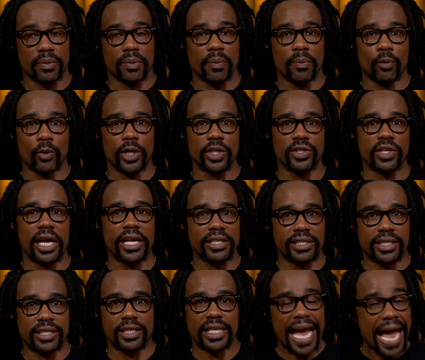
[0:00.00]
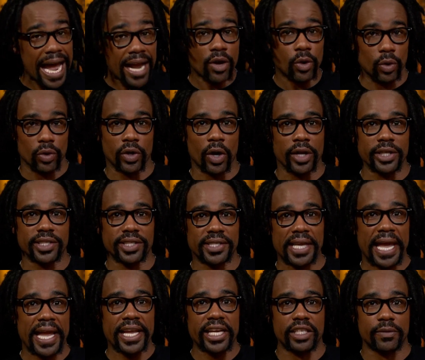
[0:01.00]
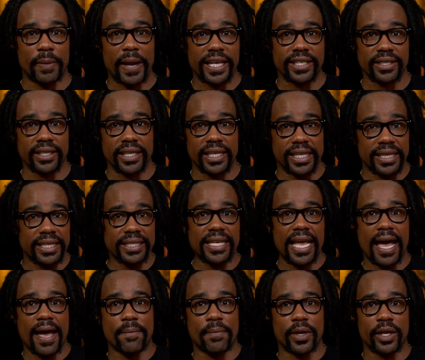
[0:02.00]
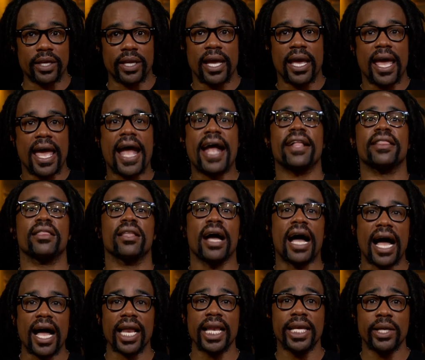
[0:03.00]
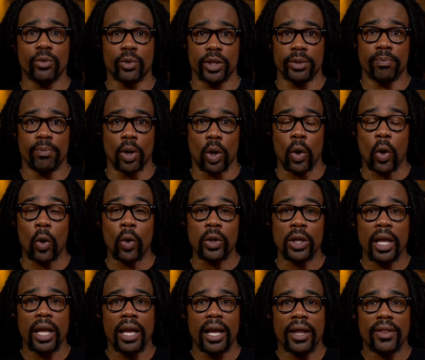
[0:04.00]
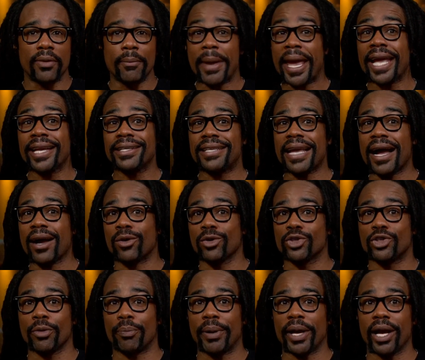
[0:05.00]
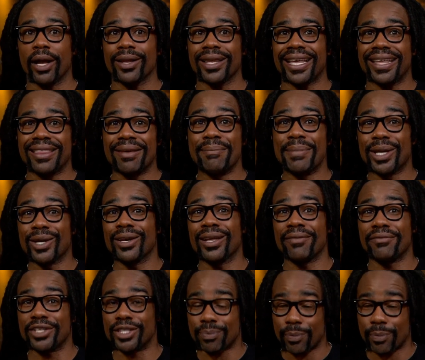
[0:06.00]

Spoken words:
was tackled on stage, basically, and this happened at the Hollywood Bowl. The man tackled Chappelle in the middle of his